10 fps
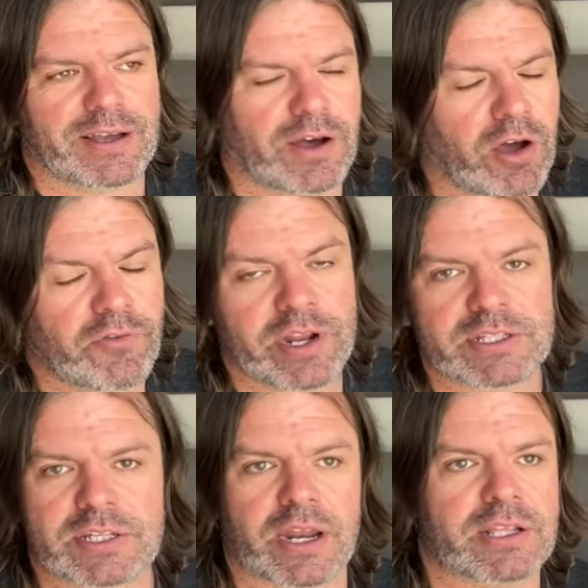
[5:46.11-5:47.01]
I've read
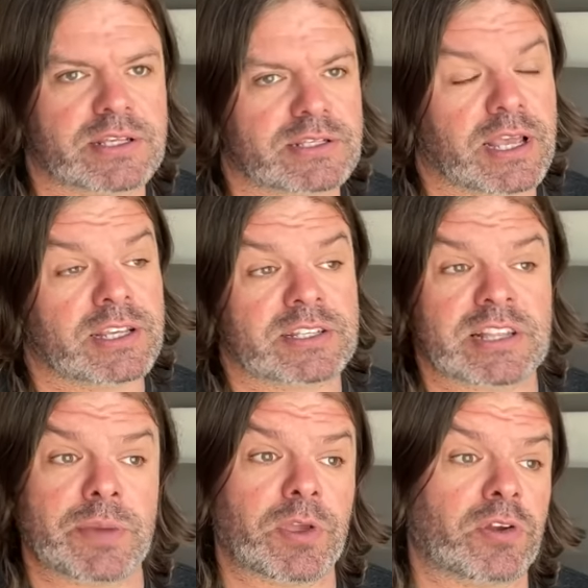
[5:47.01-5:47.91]
studies that say
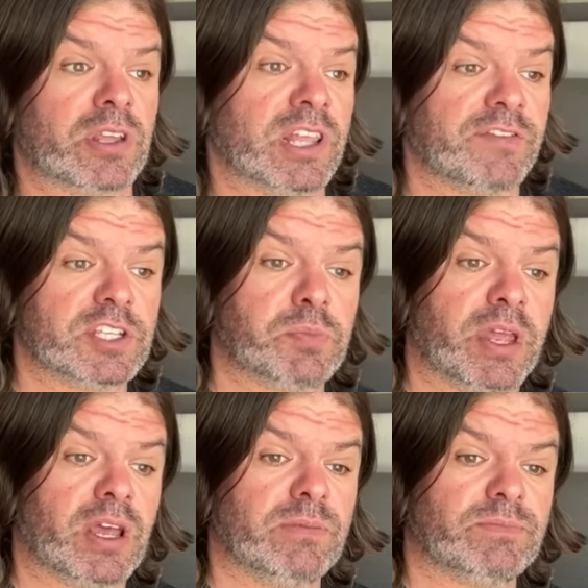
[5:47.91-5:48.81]
sleeping on your left is
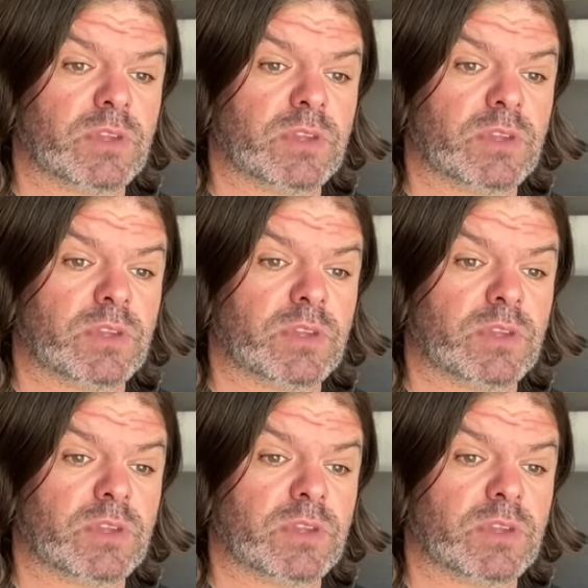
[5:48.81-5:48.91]
better.